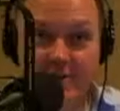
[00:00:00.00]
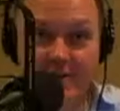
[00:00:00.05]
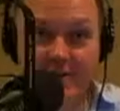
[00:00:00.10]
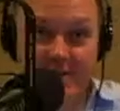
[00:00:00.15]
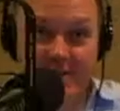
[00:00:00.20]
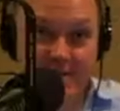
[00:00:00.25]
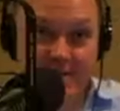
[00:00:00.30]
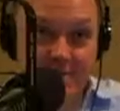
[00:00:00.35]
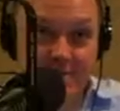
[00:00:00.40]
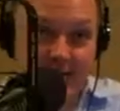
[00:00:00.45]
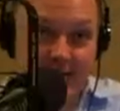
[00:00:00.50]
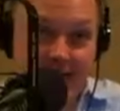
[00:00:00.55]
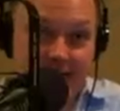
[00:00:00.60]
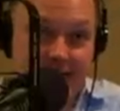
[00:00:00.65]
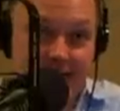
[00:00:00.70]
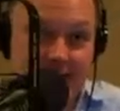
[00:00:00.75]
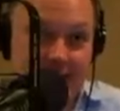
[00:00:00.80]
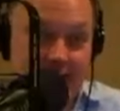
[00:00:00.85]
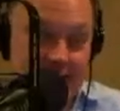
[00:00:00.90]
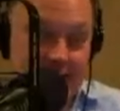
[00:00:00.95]
the Smitten
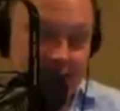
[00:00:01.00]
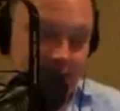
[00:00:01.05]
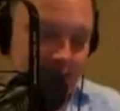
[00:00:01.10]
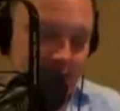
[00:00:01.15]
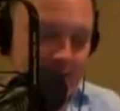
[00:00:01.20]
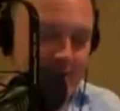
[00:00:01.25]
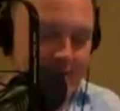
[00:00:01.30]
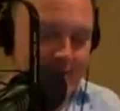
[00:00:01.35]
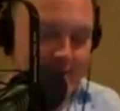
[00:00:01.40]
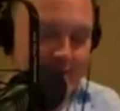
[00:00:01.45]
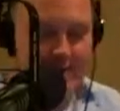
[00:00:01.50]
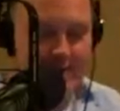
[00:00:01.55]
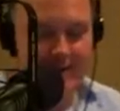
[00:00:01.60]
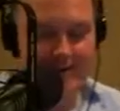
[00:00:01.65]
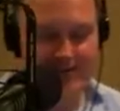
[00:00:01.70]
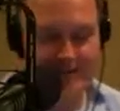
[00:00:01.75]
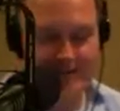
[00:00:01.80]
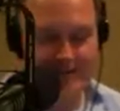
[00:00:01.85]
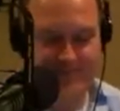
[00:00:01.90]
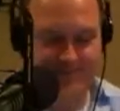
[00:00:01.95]
Kitten.
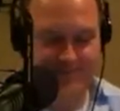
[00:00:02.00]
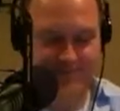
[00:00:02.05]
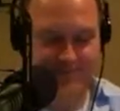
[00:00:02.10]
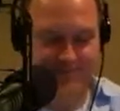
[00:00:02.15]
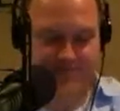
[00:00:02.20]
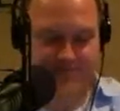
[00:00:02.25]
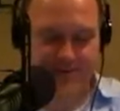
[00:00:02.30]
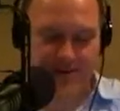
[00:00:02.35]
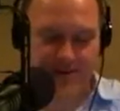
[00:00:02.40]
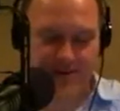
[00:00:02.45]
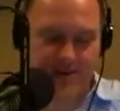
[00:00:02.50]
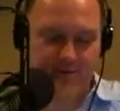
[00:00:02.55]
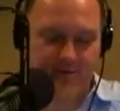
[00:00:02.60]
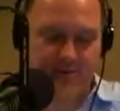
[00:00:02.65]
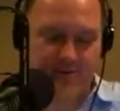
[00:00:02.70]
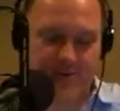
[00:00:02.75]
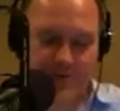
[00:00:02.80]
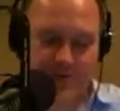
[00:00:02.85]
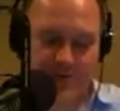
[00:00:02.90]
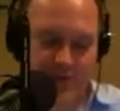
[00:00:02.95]
Love it.
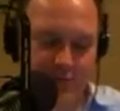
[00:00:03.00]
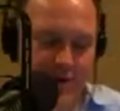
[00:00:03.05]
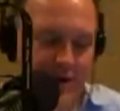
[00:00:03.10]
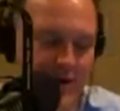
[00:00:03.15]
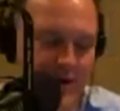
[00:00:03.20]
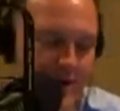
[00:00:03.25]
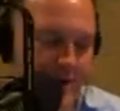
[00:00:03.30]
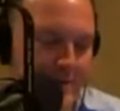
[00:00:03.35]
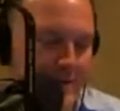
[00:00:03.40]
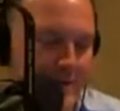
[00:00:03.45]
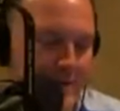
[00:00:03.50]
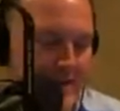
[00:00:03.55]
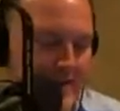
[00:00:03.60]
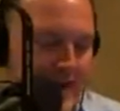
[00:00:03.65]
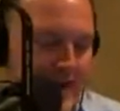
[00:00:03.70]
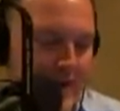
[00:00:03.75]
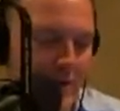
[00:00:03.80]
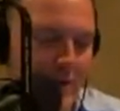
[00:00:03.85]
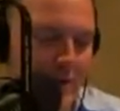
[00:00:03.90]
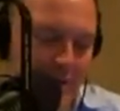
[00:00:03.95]
Religious radio that's
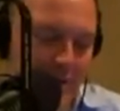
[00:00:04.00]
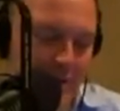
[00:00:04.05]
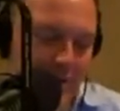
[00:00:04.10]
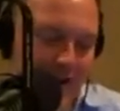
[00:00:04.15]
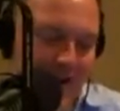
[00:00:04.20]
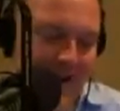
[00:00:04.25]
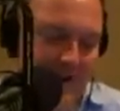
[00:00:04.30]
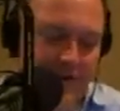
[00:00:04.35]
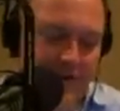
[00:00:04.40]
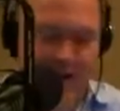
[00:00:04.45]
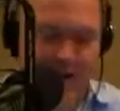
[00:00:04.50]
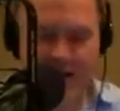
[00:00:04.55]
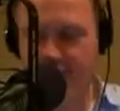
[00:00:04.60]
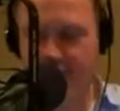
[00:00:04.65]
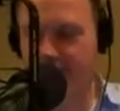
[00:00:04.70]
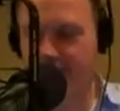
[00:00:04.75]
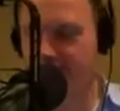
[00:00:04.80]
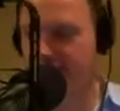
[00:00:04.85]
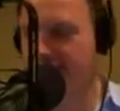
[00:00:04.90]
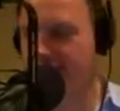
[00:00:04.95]
not quite right. I try to do
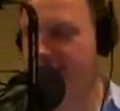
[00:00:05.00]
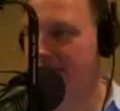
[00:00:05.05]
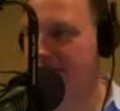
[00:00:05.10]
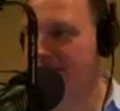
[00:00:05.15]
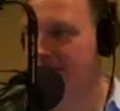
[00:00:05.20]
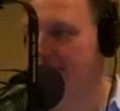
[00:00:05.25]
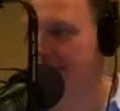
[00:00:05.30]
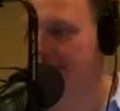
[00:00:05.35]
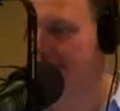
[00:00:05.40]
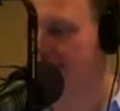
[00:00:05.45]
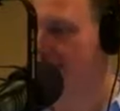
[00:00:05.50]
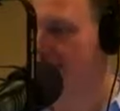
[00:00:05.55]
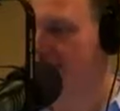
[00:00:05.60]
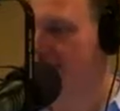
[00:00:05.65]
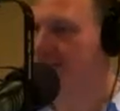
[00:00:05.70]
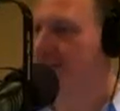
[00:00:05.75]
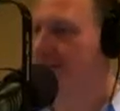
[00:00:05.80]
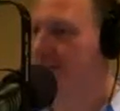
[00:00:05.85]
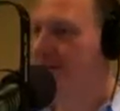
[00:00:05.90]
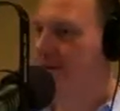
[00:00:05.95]
a little segment here in the
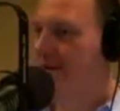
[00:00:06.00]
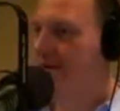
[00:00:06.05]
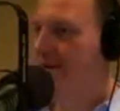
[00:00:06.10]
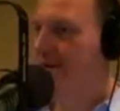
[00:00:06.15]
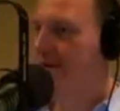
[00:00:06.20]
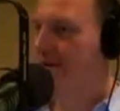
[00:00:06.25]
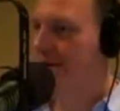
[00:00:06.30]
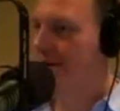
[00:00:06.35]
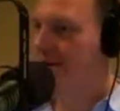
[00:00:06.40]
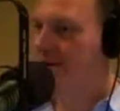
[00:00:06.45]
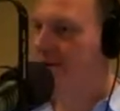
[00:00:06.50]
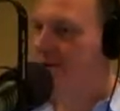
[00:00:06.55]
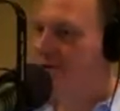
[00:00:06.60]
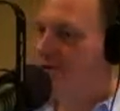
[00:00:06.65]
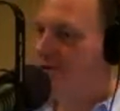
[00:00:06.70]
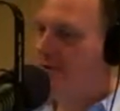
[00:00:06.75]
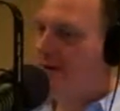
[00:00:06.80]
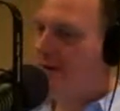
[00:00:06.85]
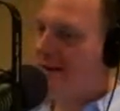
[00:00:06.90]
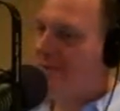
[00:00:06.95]
show called
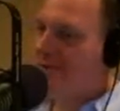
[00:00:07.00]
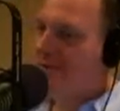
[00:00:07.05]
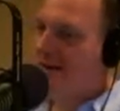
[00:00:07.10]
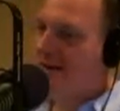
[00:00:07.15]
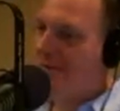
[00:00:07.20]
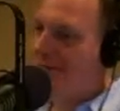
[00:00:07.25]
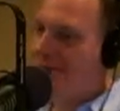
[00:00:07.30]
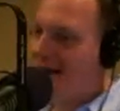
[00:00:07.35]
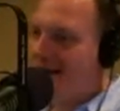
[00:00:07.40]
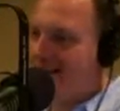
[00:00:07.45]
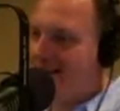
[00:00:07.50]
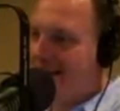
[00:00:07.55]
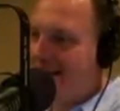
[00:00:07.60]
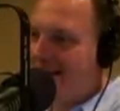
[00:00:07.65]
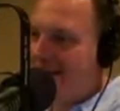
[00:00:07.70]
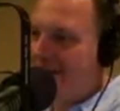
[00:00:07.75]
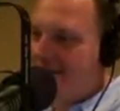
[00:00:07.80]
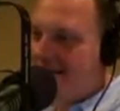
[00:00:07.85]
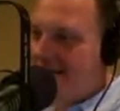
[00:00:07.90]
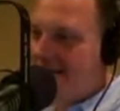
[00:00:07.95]
Cripes. Come on, you
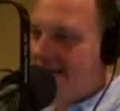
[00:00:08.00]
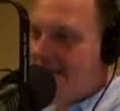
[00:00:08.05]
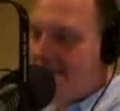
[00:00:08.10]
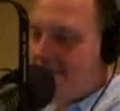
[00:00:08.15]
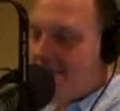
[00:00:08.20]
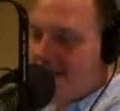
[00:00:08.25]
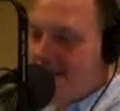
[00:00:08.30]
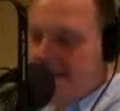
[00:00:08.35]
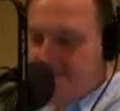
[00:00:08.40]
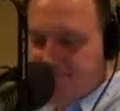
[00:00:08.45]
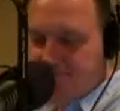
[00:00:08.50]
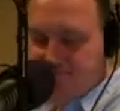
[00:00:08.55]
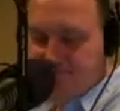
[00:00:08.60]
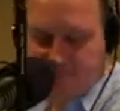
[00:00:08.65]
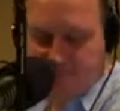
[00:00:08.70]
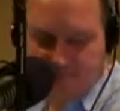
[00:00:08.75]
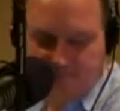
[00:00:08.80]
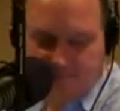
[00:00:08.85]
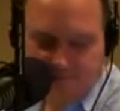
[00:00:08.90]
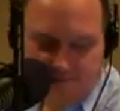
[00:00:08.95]
got to be kidding me.
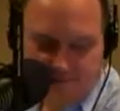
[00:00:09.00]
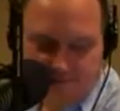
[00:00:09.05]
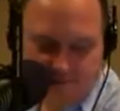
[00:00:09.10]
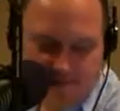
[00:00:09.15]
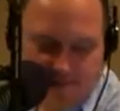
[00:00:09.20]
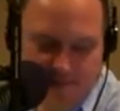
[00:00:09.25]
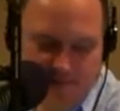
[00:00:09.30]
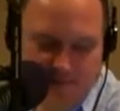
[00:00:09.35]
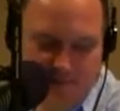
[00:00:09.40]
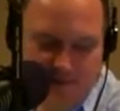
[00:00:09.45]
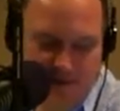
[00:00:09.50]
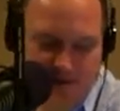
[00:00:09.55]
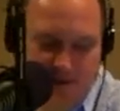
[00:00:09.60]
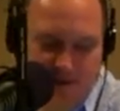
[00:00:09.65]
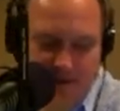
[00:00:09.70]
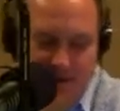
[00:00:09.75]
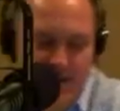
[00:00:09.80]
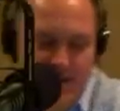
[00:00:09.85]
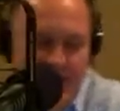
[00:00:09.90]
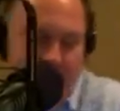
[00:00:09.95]
It's my
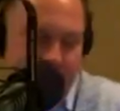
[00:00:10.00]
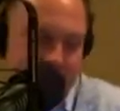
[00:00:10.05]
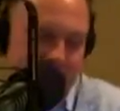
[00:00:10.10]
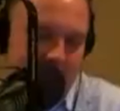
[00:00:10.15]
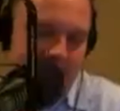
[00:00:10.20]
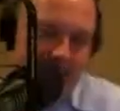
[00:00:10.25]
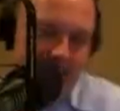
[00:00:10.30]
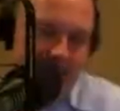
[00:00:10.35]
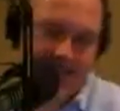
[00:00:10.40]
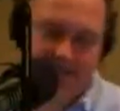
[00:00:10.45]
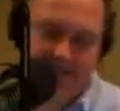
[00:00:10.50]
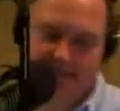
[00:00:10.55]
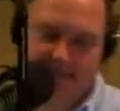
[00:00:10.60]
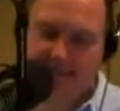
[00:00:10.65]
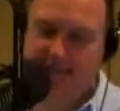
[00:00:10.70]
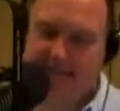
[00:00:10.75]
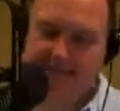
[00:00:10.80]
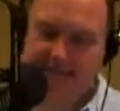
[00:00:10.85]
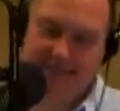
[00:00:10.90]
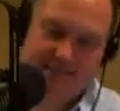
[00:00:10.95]
little take on the
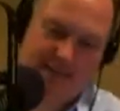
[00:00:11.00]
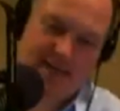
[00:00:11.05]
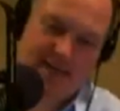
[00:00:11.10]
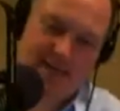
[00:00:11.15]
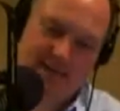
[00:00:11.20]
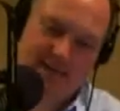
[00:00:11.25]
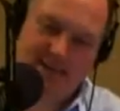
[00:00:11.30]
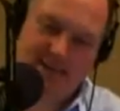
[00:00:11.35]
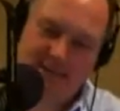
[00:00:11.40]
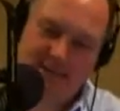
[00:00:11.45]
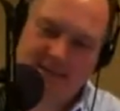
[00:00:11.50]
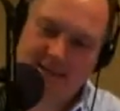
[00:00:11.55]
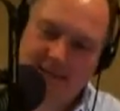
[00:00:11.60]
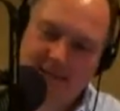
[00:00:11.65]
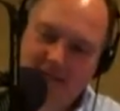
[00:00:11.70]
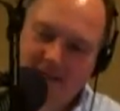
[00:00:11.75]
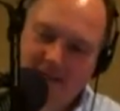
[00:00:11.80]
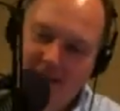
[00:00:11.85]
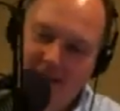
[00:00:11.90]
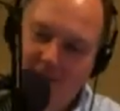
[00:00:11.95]
things
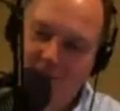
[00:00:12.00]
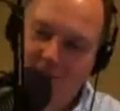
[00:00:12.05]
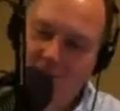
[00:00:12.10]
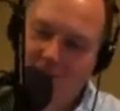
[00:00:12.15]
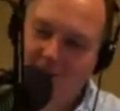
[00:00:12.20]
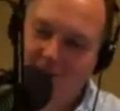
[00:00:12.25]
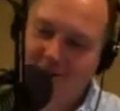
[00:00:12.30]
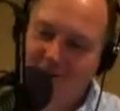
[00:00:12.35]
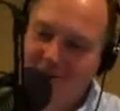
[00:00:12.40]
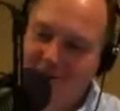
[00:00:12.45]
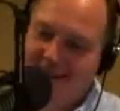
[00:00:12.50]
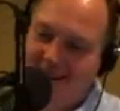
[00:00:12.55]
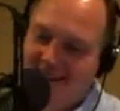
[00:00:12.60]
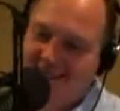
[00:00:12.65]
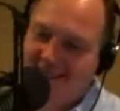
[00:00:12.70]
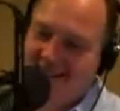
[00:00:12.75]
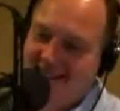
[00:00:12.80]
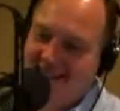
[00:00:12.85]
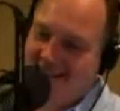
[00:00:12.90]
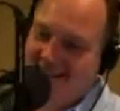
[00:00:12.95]
in the world
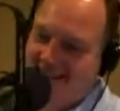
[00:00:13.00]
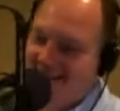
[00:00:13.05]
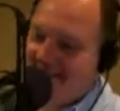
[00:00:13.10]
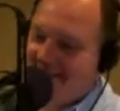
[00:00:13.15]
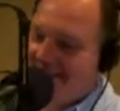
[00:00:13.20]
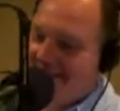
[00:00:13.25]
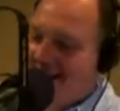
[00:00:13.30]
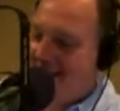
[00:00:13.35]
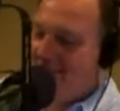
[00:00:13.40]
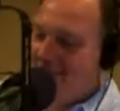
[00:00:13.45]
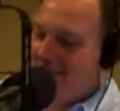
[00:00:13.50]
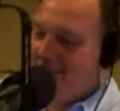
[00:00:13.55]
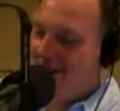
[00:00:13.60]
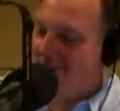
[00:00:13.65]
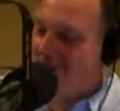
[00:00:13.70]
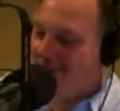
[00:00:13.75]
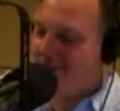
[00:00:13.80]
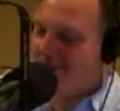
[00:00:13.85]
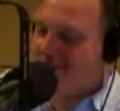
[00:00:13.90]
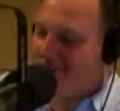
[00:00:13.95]
that kind of make
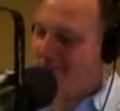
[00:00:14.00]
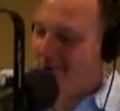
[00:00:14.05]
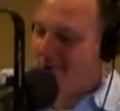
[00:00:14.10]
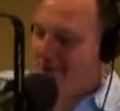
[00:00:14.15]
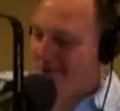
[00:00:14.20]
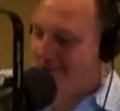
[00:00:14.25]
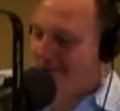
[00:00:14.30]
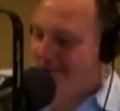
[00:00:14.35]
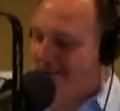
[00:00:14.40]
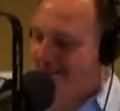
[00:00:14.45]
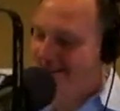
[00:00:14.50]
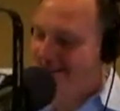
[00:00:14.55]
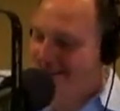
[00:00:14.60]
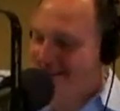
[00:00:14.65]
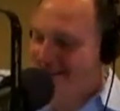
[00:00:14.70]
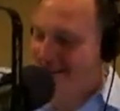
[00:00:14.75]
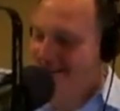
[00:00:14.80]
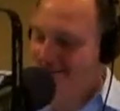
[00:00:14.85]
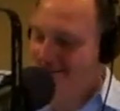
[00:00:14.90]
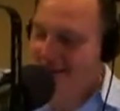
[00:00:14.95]
me smirk
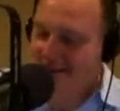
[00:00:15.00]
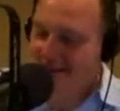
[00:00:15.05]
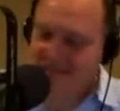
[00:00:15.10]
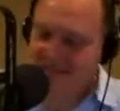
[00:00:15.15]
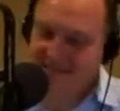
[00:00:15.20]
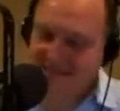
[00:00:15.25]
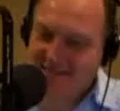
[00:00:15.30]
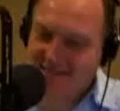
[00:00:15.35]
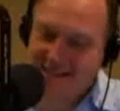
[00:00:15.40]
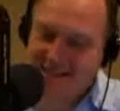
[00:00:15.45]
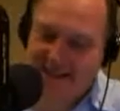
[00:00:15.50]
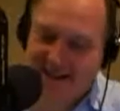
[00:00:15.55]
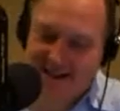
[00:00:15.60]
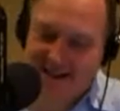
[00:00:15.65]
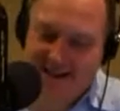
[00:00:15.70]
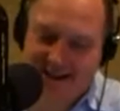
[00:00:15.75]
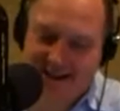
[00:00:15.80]
and make me say,